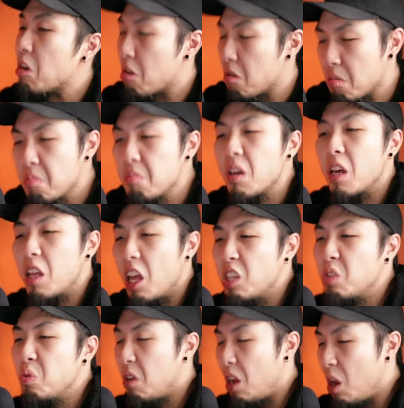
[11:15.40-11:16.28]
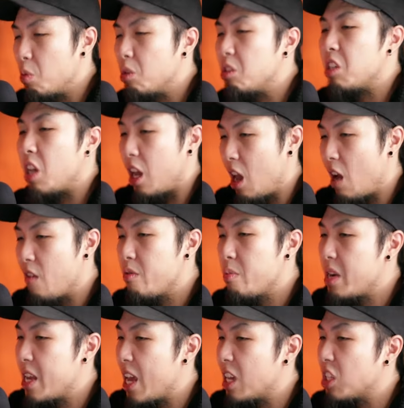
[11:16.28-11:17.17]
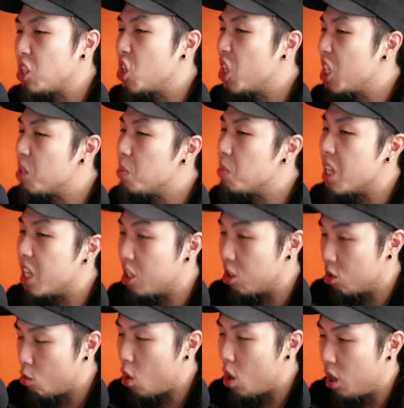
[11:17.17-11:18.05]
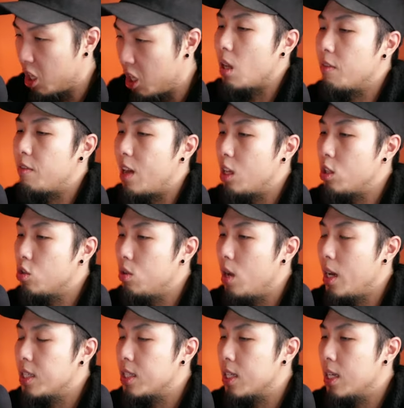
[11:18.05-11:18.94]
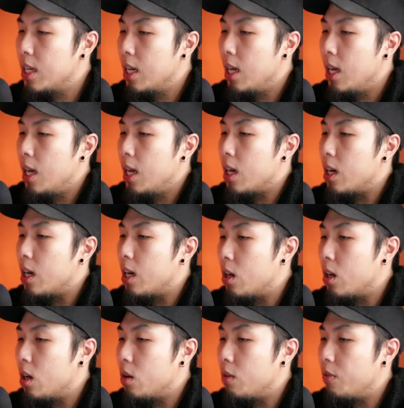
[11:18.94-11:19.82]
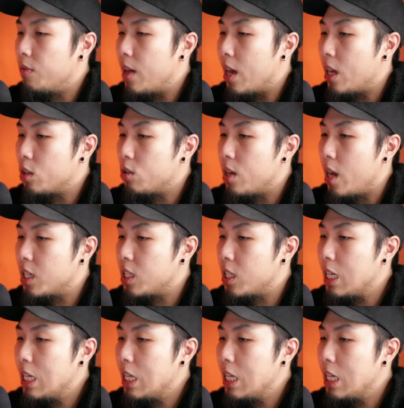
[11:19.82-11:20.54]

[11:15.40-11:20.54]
Okay. Uh, that's what I would say. Everybody has to at least meet his quality. Valstrax. Oh, Valstrax.